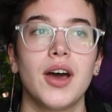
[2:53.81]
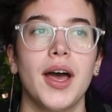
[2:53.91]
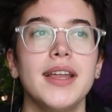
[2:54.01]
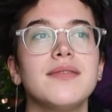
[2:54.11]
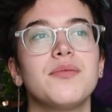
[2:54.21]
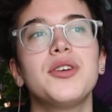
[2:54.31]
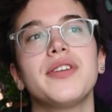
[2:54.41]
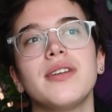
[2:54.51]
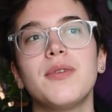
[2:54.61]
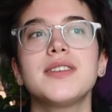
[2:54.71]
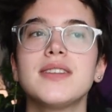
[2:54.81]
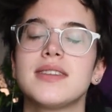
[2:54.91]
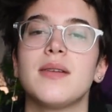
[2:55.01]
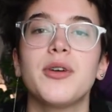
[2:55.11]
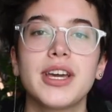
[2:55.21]
and well, it was in
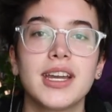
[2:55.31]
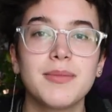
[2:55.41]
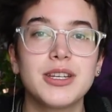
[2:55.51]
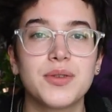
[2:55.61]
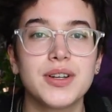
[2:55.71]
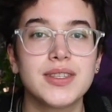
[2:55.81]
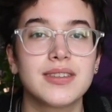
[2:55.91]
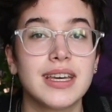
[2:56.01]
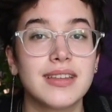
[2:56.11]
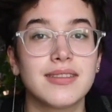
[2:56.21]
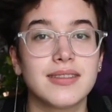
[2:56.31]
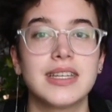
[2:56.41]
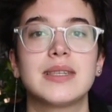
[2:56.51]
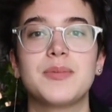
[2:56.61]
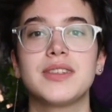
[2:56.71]
some way getting me towards like
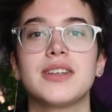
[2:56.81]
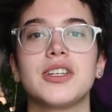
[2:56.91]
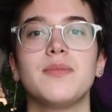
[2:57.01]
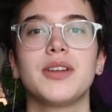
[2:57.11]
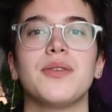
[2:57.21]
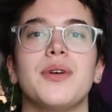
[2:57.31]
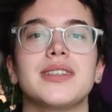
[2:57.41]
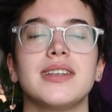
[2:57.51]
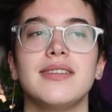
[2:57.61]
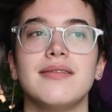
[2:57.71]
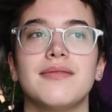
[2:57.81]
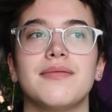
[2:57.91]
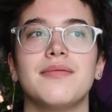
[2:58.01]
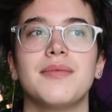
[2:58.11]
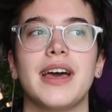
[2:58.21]
this position, but it wasn't
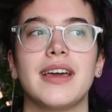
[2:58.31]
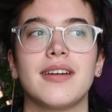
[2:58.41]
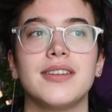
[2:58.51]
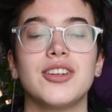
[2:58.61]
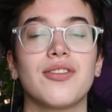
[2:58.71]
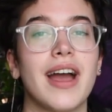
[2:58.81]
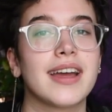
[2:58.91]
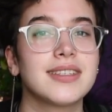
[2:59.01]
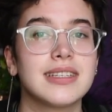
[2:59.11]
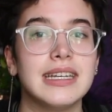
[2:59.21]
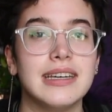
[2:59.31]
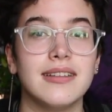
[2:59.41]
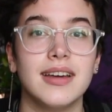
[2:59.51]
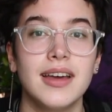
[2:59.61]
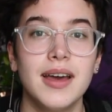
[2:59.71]
like
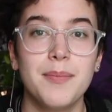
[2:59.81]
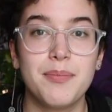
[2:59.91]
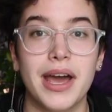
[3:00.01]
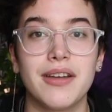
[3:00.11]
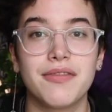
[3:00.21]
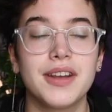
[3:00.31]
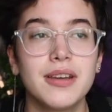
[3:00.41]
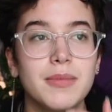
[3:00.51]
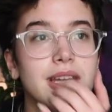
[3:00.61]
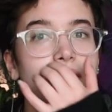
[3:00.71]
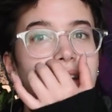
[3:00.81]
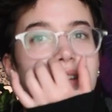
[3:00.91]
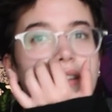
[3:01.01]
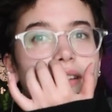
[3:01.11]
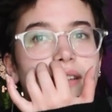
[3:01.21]
directly benefiting me.
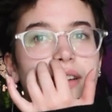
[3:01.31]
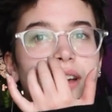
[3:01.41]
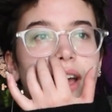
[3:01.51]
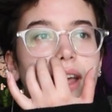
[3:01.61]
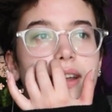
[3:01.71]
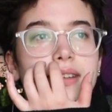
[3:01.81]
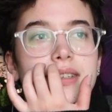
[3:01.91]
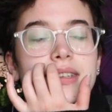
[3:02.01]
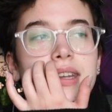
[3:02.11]
And